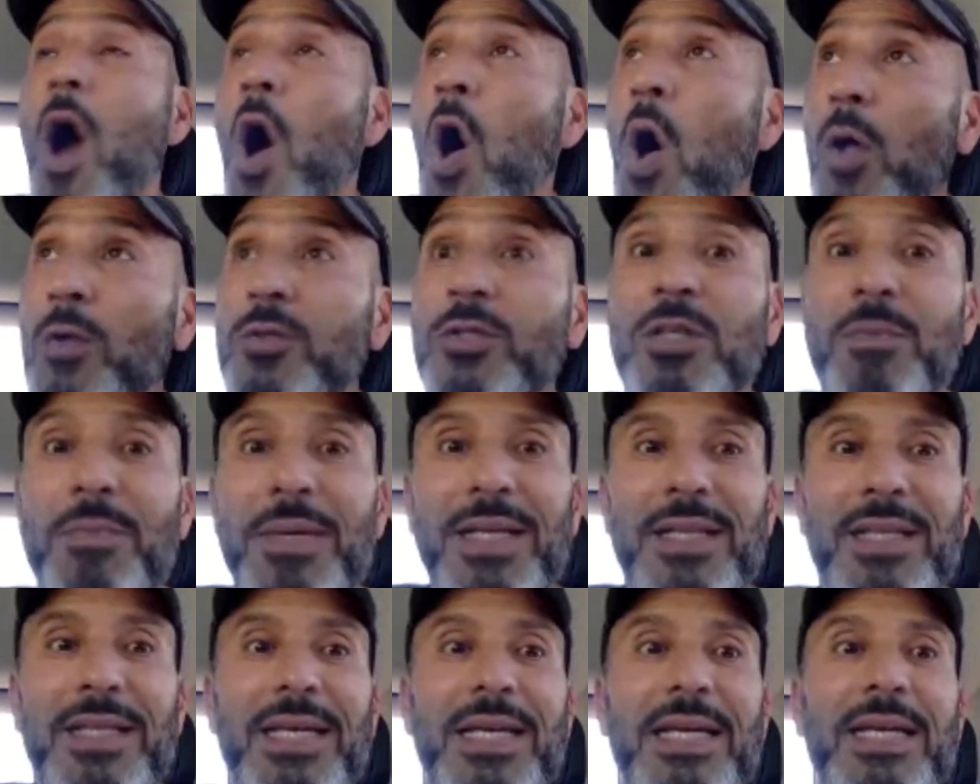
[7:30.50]

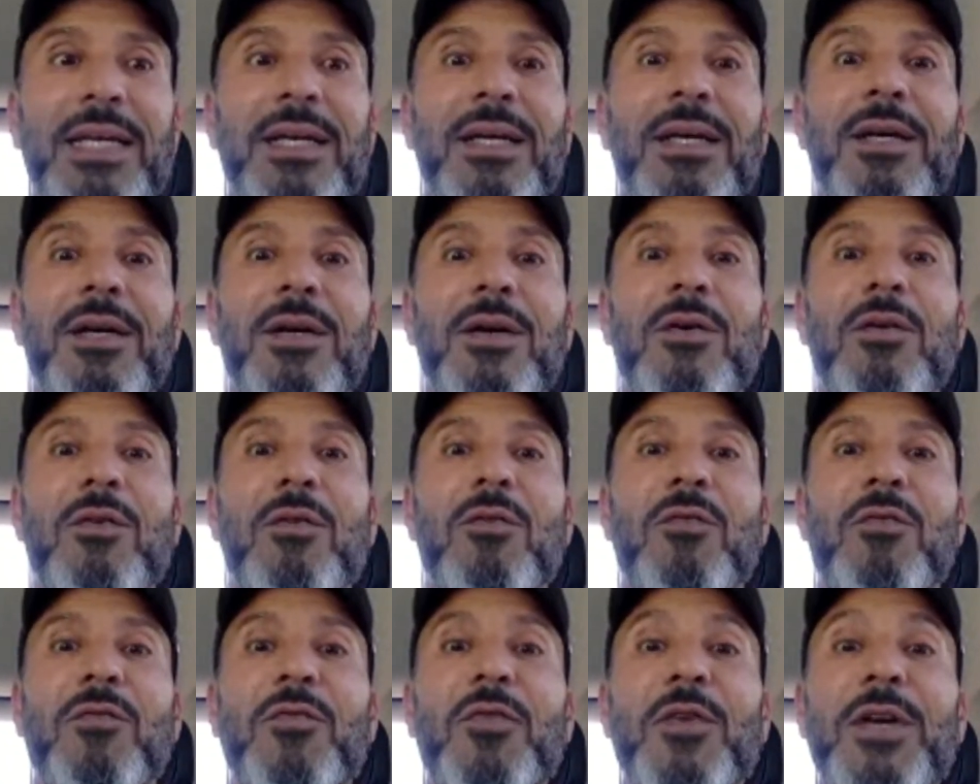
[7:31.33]
Ultimately,
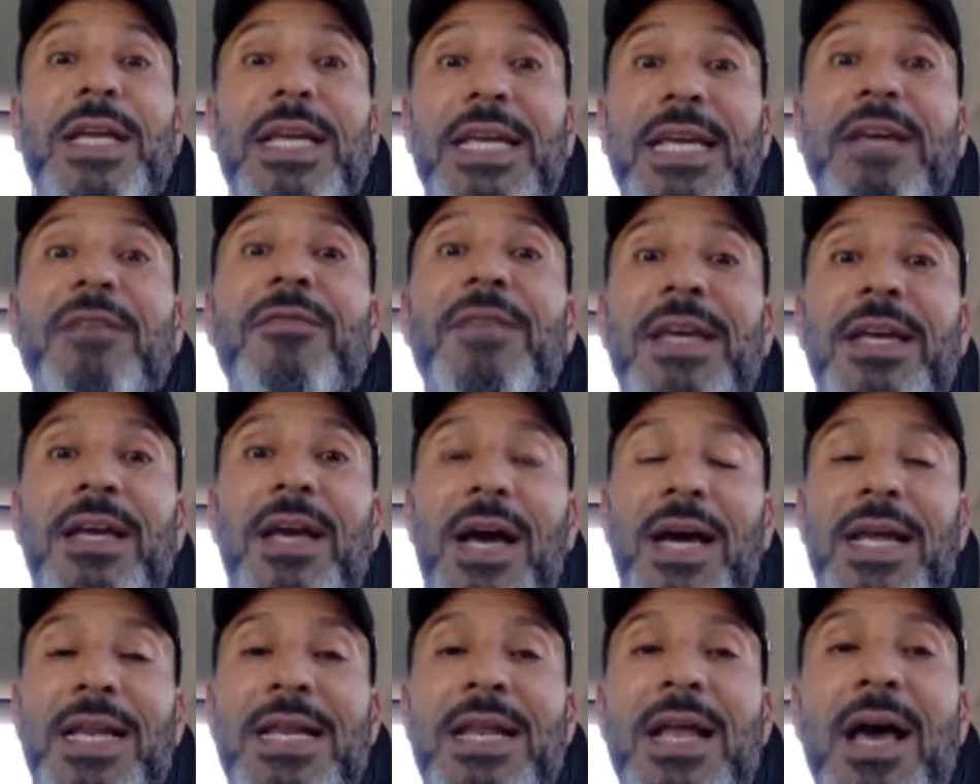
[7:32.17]
forgiving
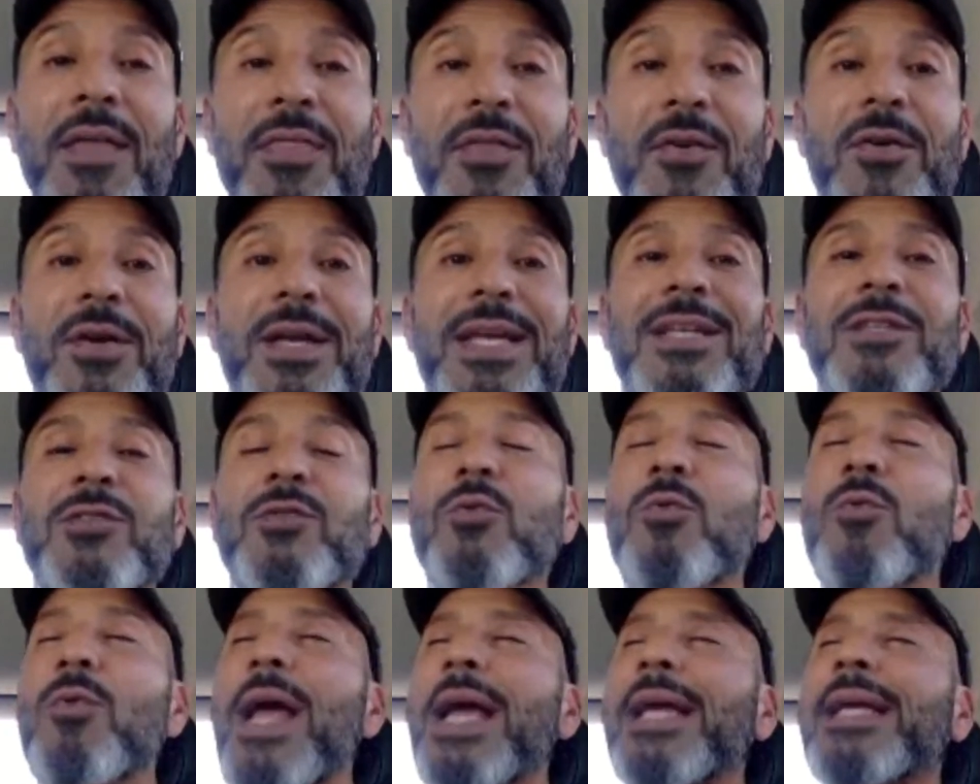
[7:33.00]
another
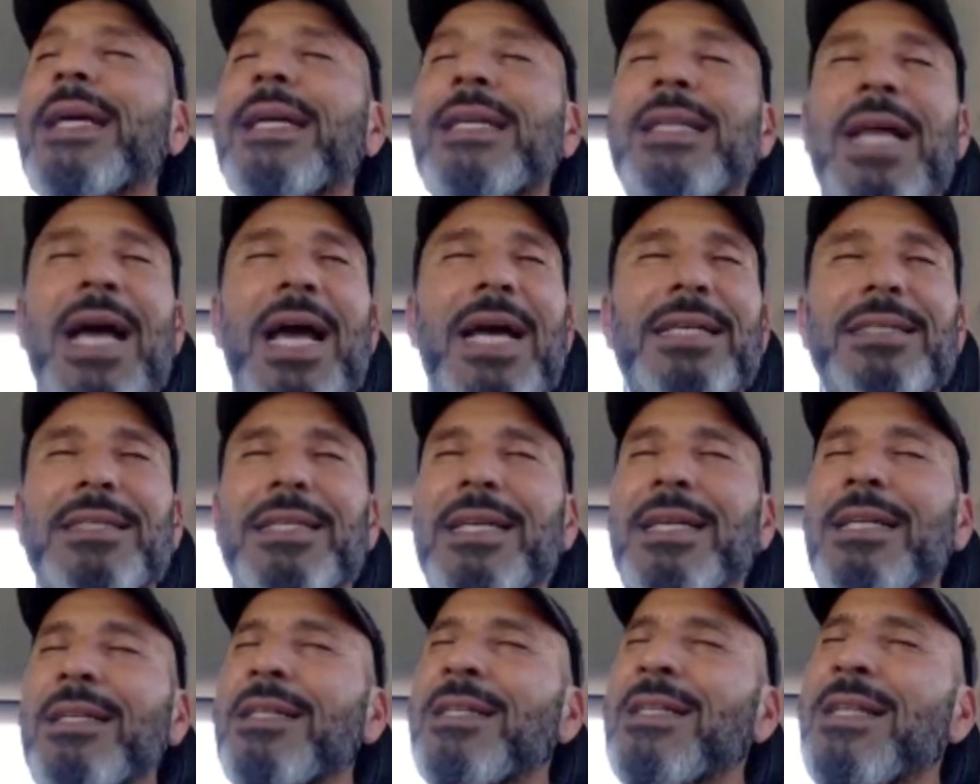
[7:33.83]
is
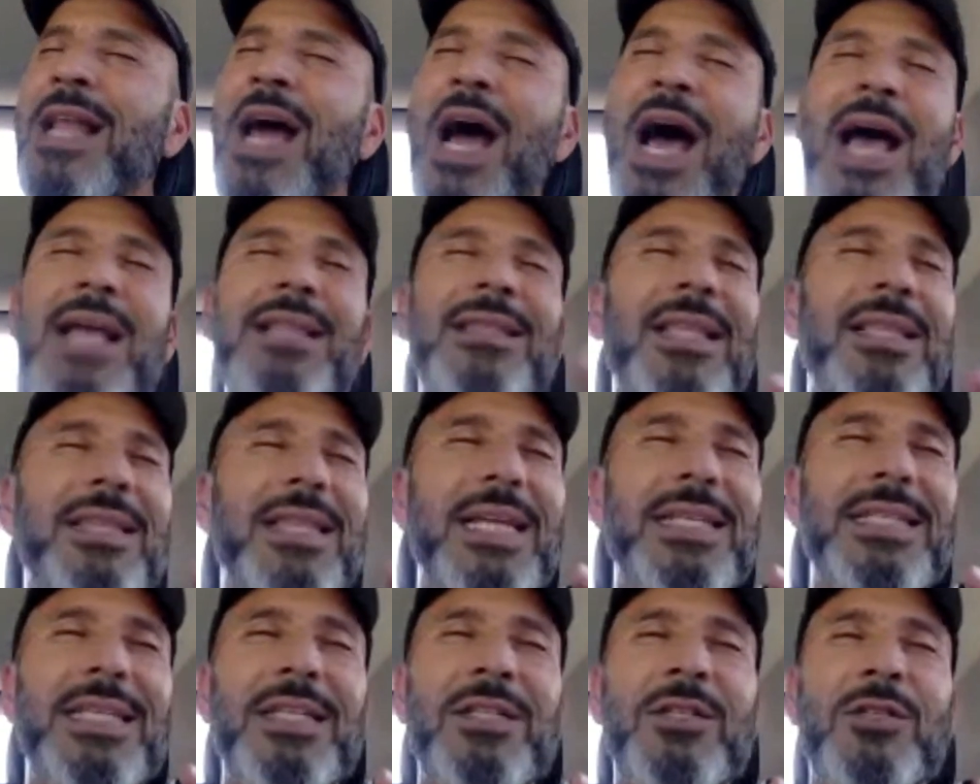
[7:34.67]
recognizing not that
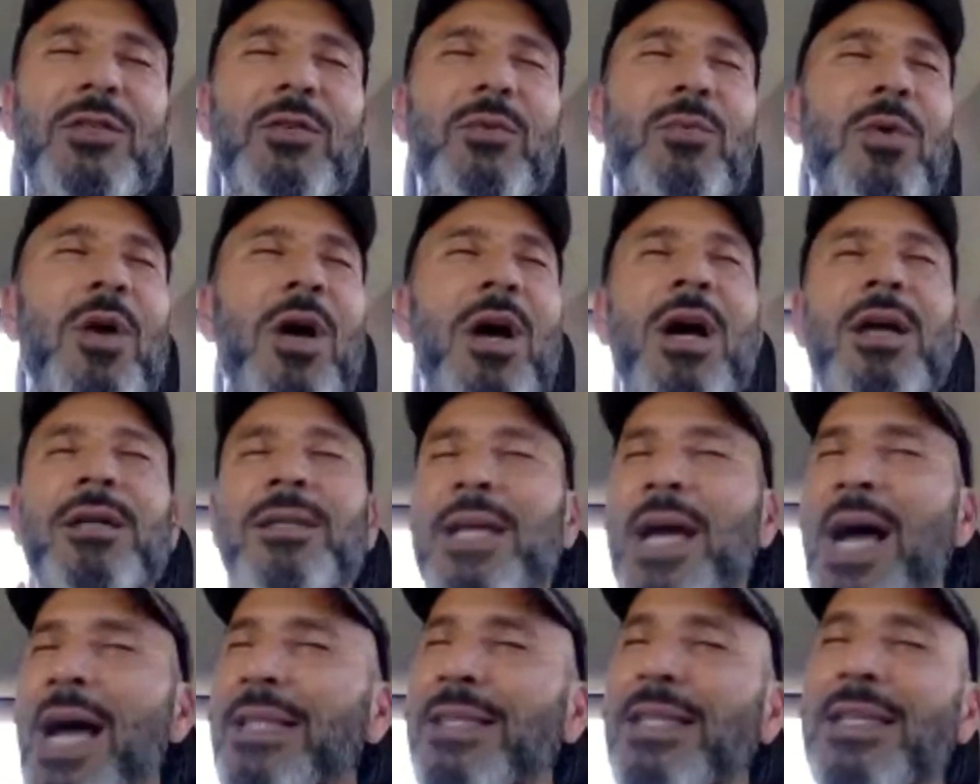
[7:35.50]
they didn't do
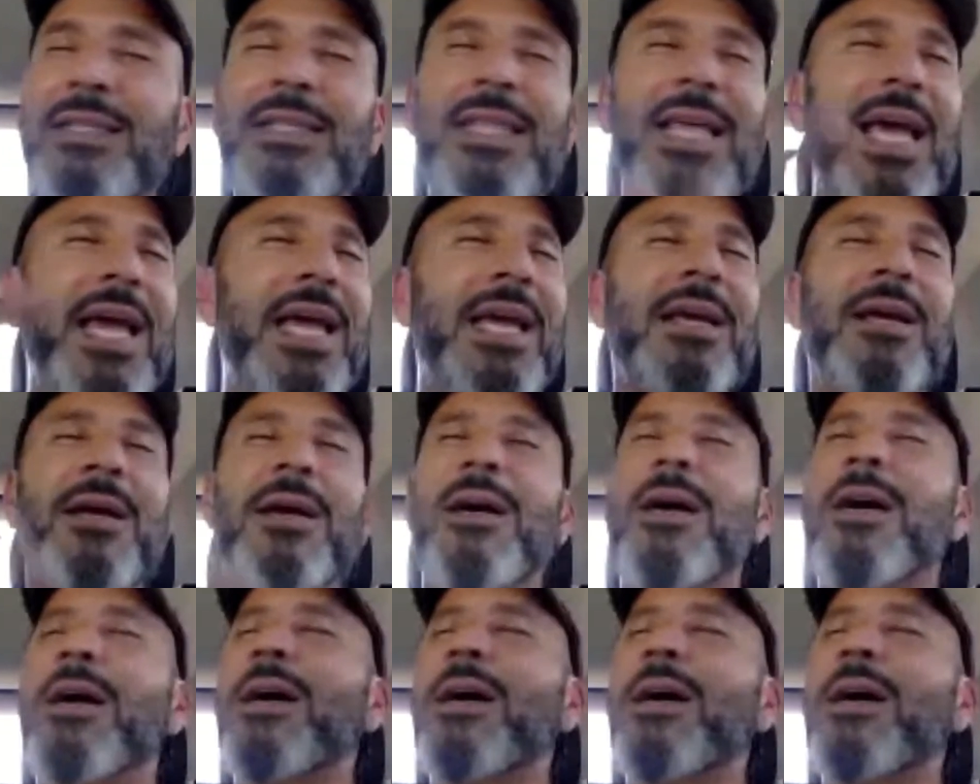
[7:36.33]
wrong, not that